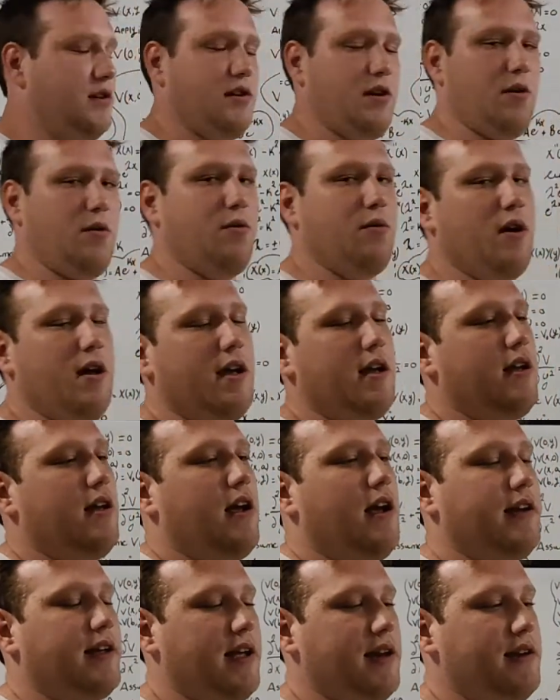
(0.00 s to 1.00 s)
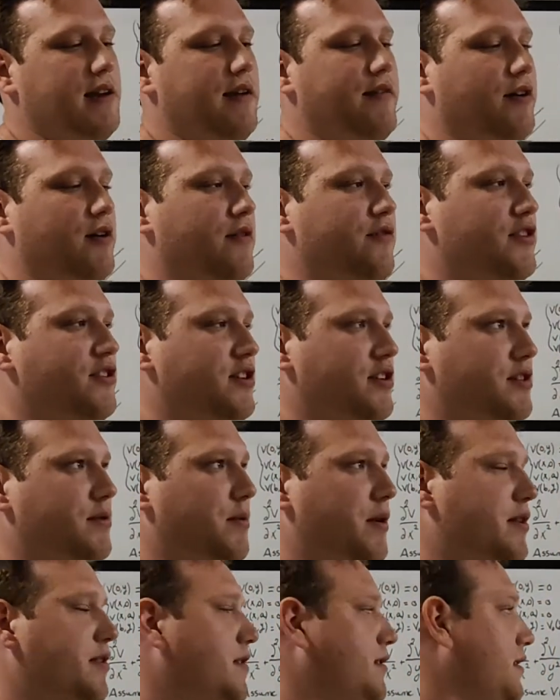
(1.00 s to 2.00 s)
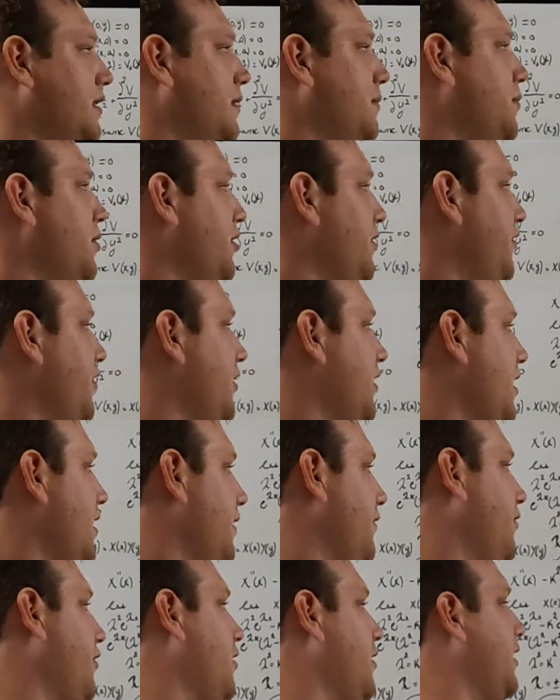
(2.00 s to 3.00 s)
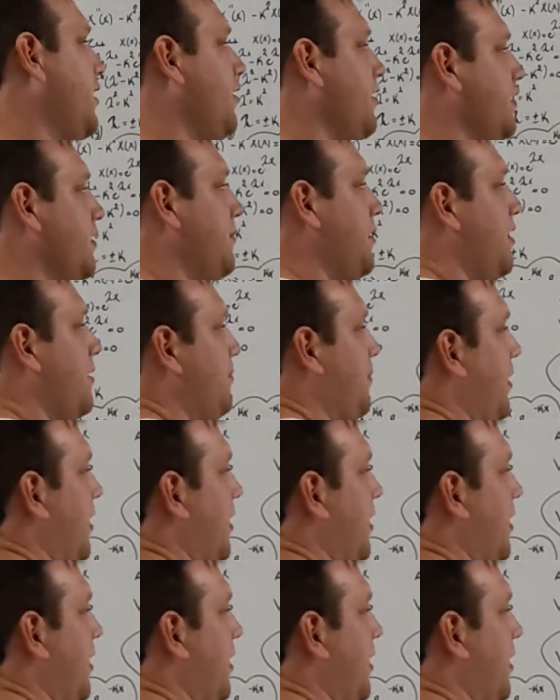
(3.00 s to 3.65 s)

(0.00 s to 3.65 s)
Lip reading: So again, David Griffiths explains this in the book if you're kind of curious about it,